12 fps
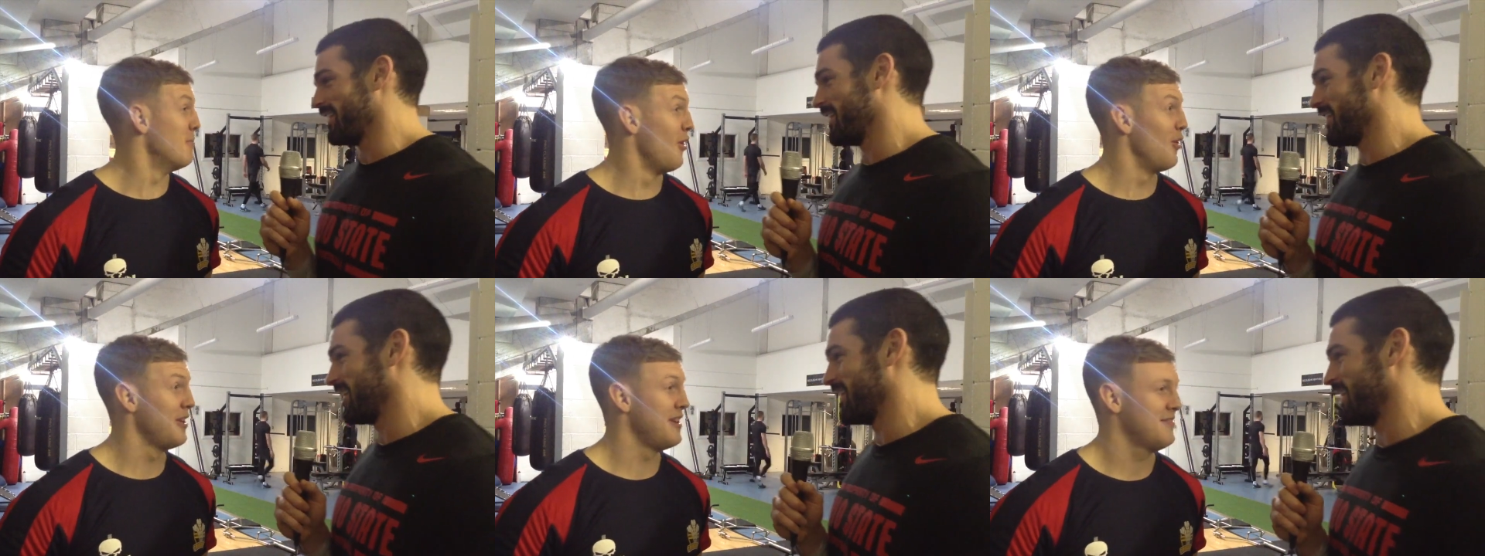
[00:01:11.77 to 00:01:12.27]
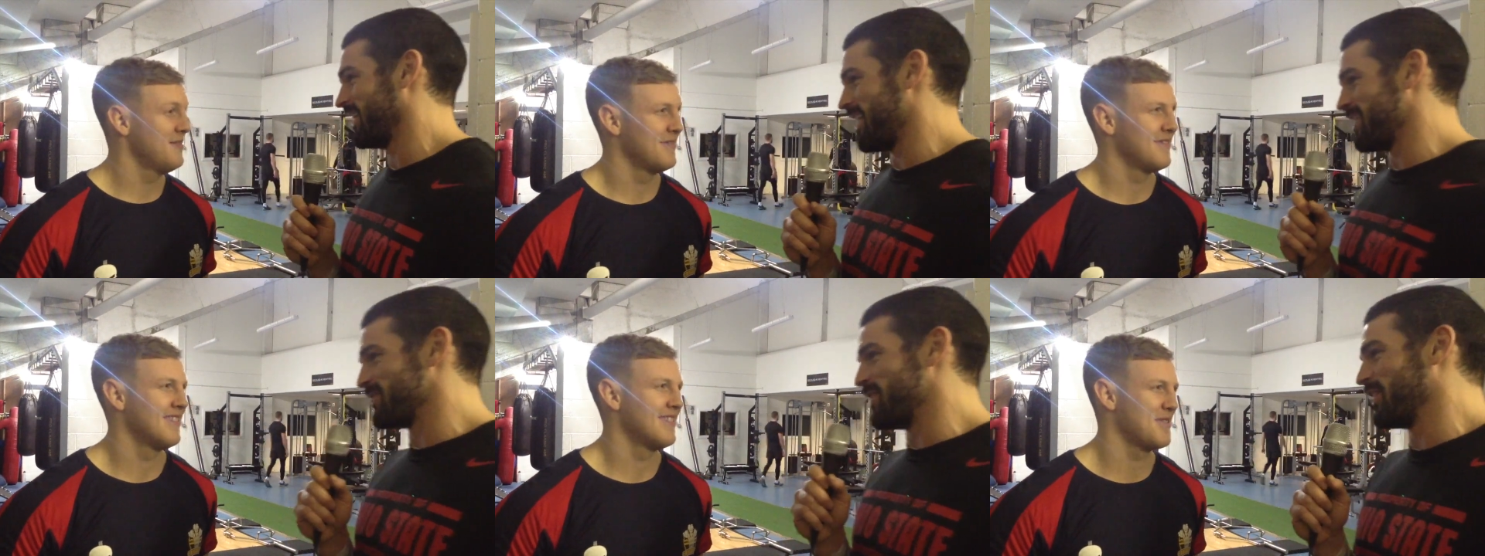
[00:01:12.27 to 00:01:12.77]
Speaker 1: morning.
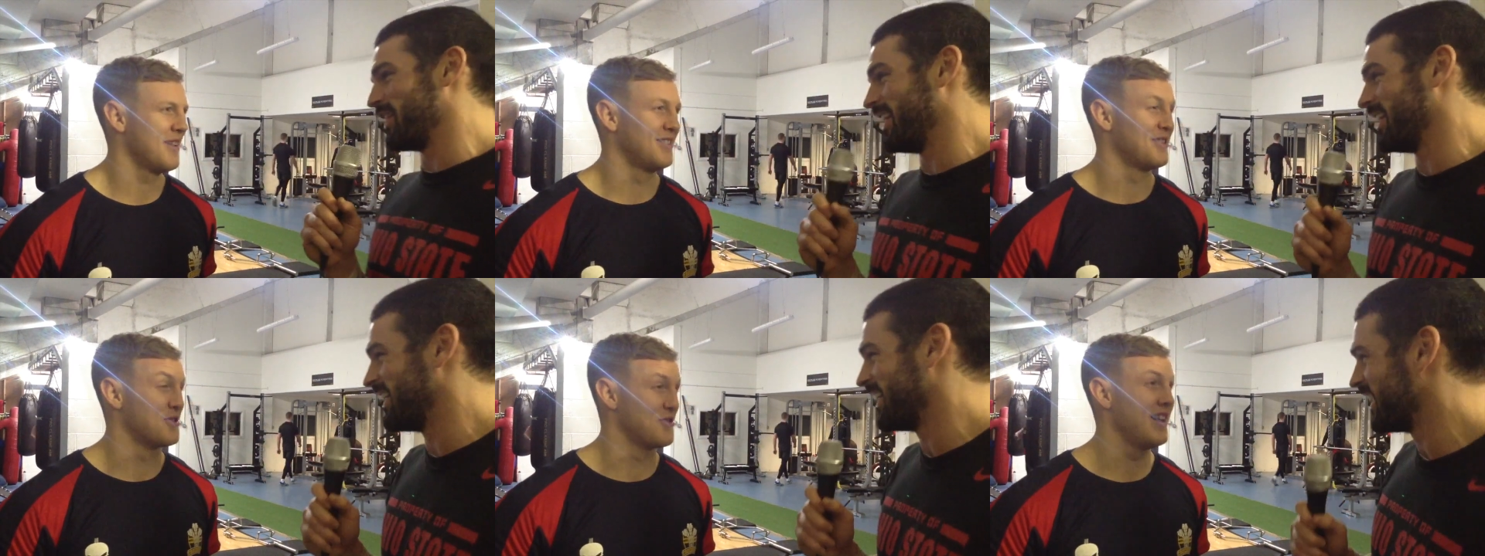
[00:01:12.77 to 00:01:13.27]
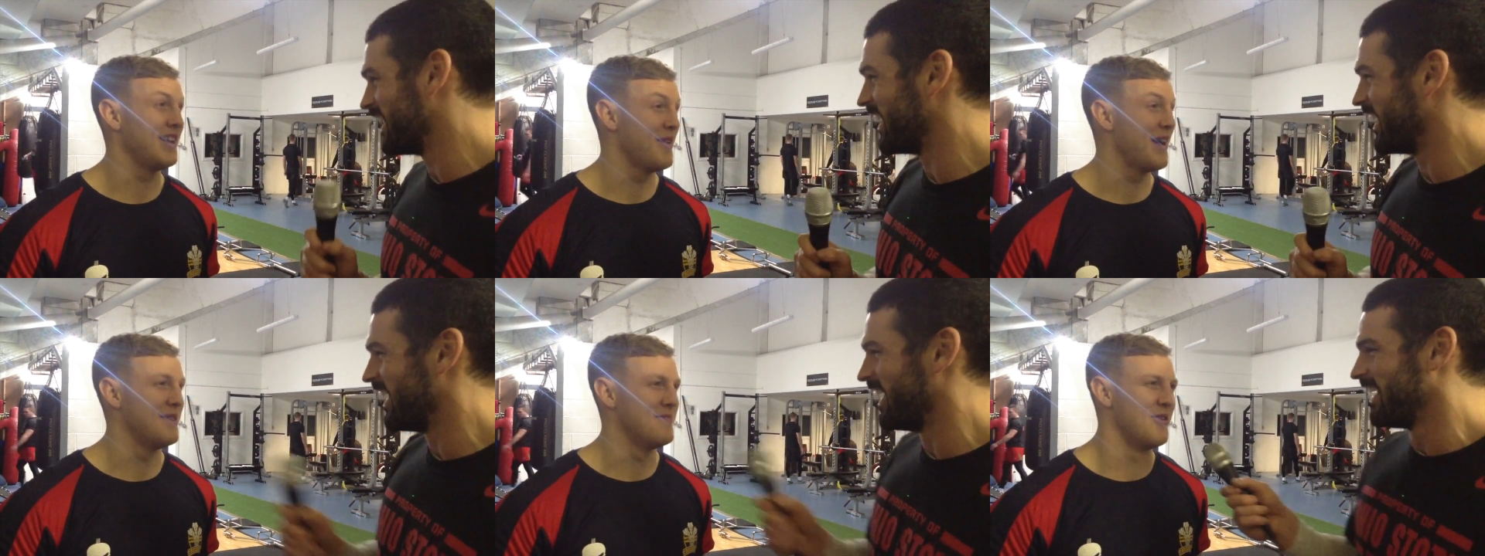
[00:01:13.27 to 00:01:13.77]
And morning. He does really
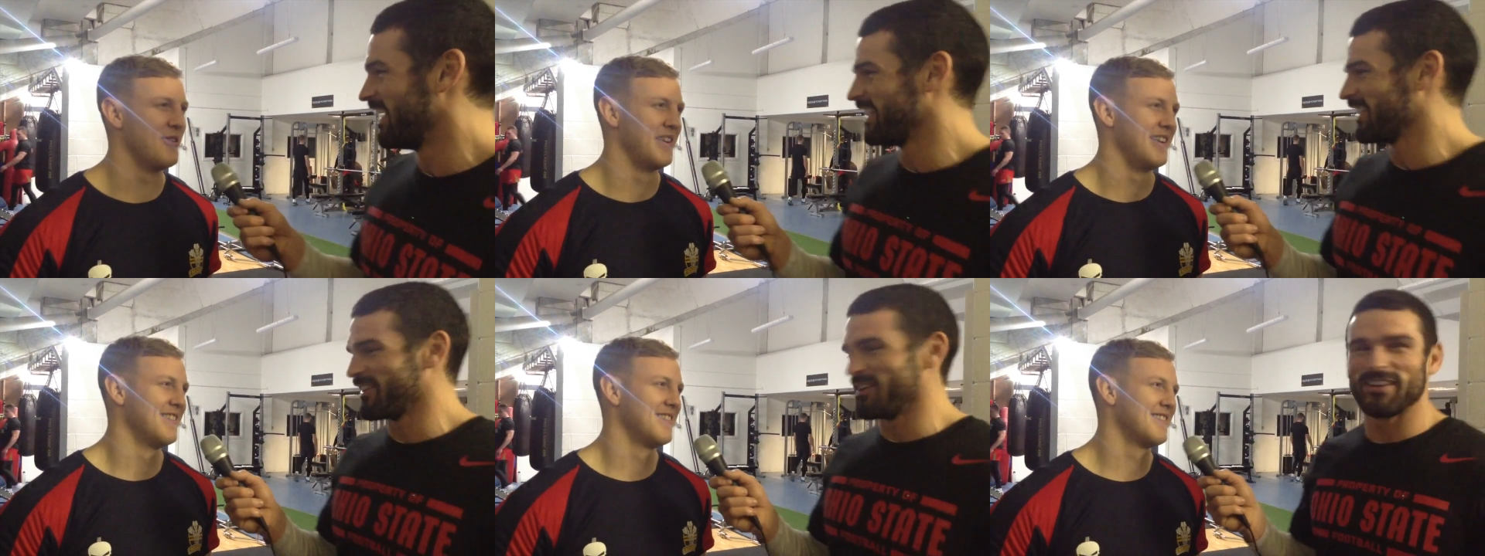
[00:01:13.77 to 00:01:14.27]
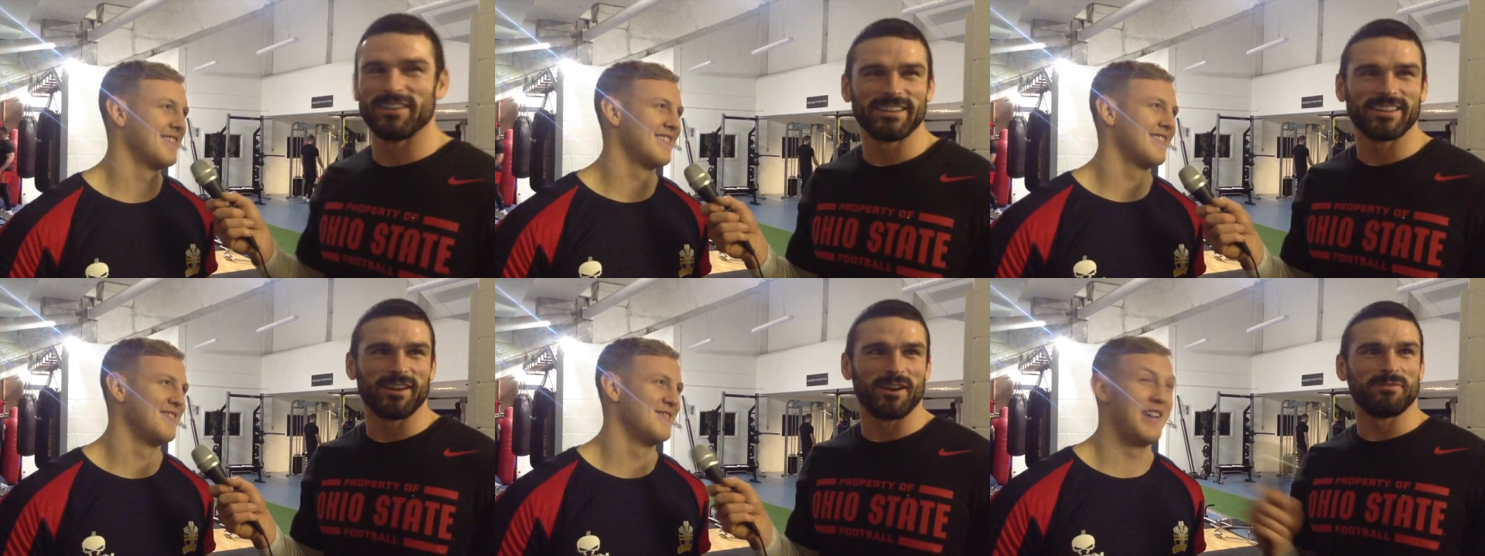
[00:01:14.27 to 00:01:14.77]
well at morning.
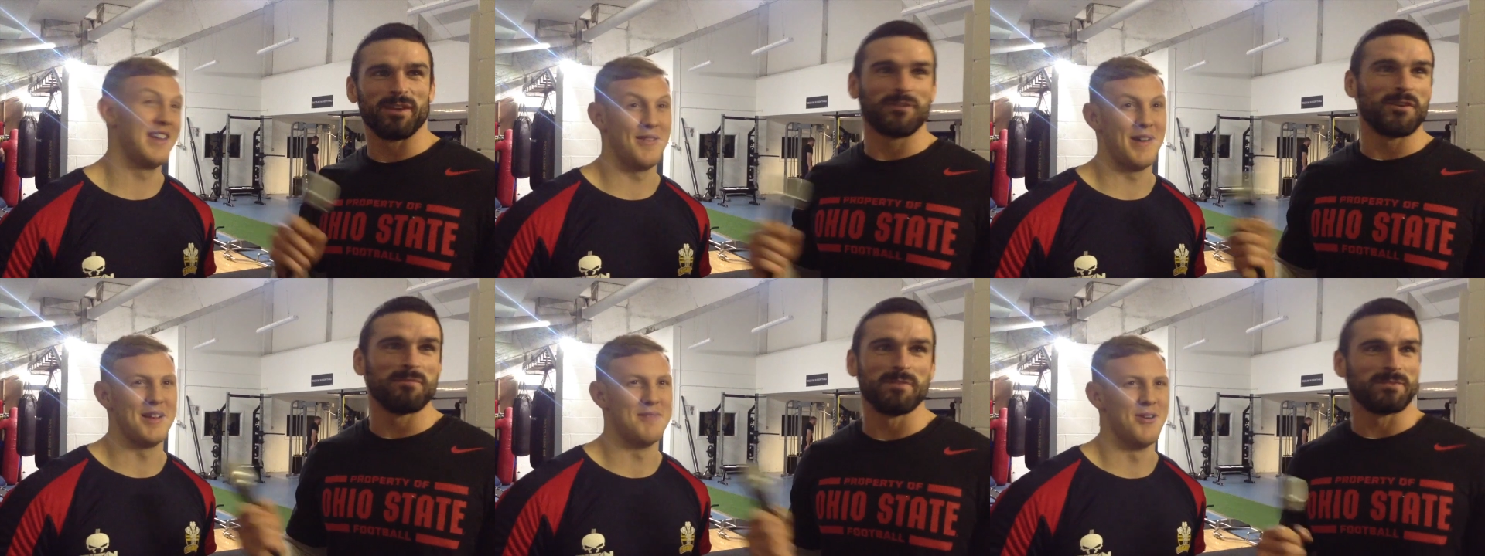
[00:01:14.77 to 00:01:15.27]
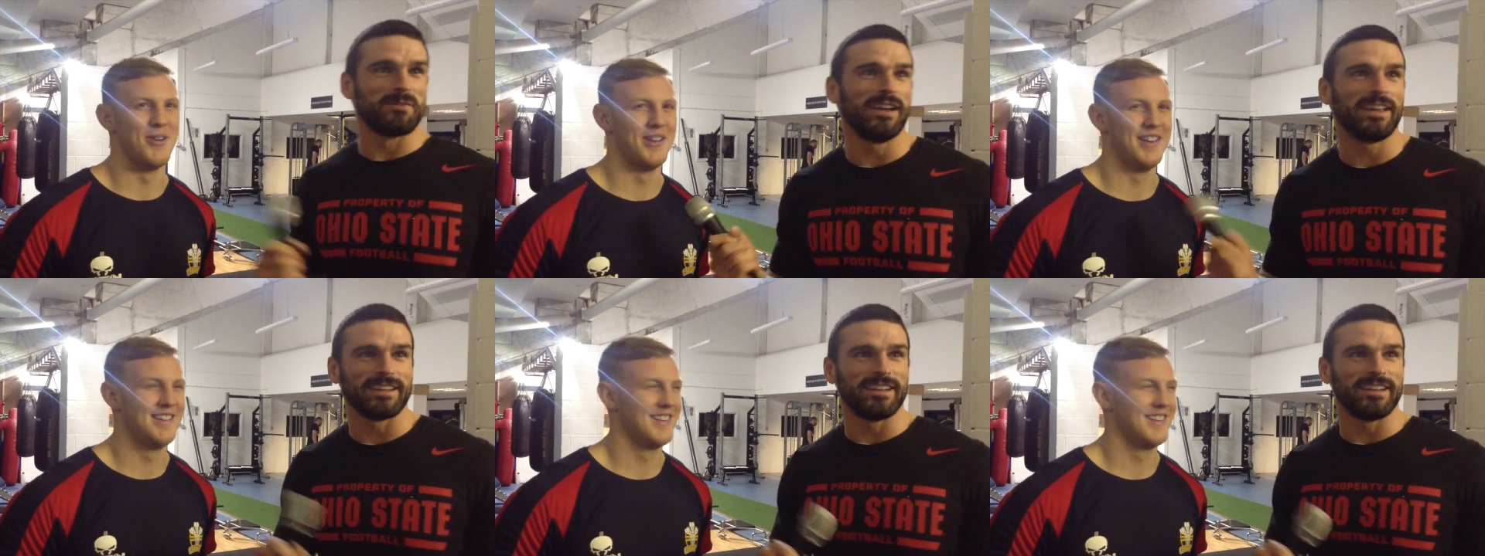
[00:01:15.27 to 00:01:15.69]
Really well at morning.